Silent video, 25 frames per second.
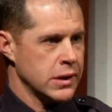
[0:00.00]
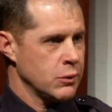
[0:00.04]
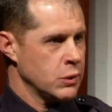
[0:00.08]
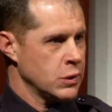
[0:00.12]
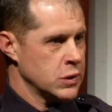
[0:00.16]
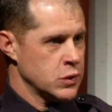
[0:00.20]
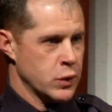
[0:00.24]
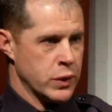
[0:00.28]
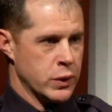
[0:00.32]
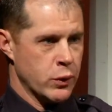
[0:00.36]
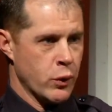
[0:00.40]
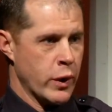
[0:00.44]

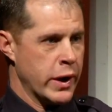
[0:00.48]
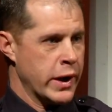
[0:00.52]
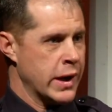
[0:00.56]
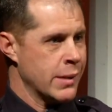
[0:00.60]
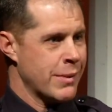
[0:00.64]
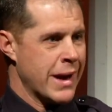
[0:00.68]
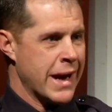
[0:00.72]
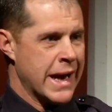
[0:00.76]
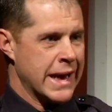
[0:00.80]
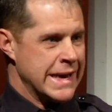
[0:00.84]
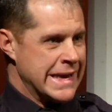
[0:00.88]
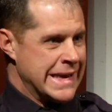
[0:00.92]
which we read
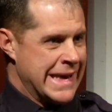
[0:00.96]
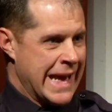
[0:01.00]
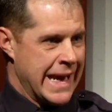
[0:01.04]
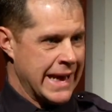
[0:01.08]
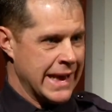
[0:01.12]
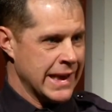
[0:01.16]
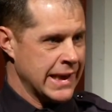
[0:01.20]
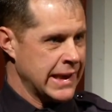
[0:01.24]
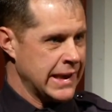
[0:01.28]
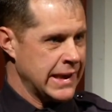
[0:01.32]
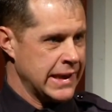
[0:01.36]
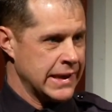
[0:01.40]
about
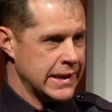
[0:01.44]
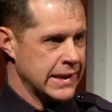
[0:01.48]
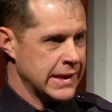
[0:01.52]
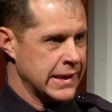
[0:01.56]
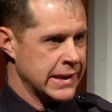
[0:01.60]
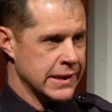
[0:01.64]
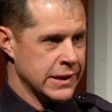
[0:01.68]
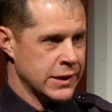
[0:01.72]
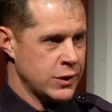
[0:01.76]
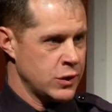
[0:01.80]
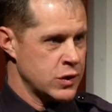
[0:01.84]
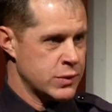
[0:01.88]
daily
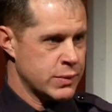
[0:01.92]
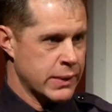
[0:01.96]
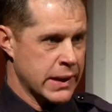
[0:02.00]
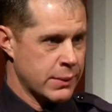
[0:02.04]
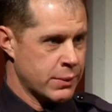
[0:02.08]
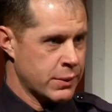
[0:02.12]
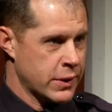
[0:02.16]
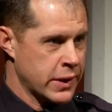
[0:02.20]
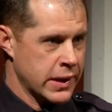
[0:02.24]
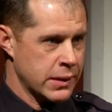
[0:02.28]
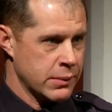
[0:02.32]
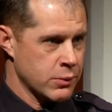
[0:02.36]
in the
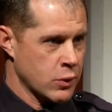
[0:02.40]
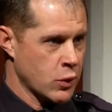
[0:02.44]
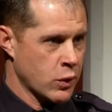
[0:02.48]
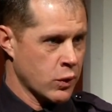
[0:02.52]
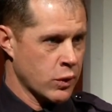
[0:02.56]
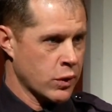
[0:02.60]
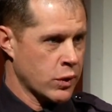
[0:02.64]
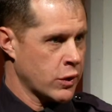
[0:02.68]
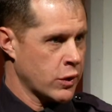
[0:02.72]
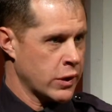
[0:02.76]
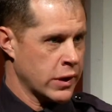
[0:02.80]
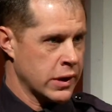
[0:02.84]
newspaper
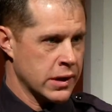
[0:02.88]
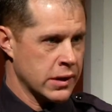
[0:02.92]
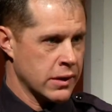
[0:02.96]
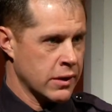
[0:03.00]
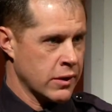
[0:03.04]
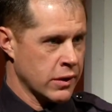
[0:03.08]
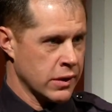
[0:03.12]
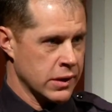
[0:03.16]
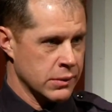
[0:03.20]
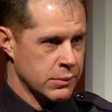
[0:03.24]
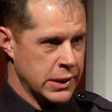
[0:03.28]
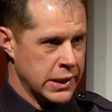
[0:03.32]
anymore or
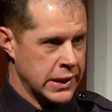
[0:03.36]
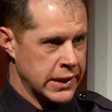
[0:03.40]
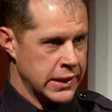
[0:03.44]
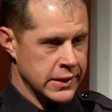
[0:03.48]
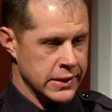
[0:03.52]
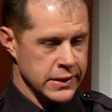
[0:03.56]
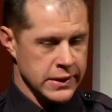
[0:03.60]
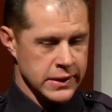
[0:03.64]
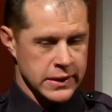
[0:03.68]
on the media.